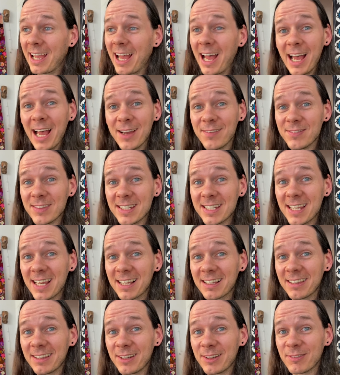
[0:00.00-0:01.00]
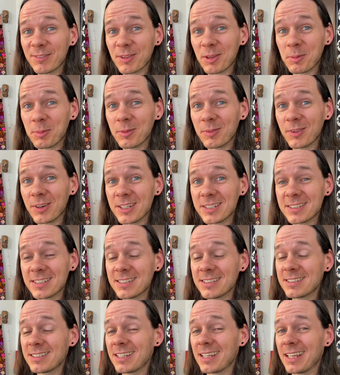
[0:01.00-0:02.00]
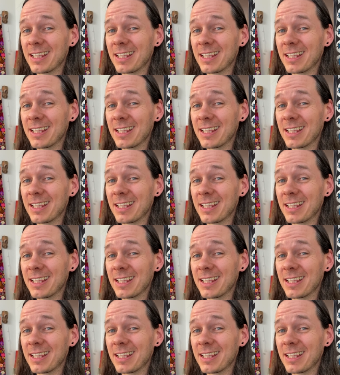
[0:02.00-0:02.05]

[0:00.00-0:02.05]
I'm the tech lead of Global Voices.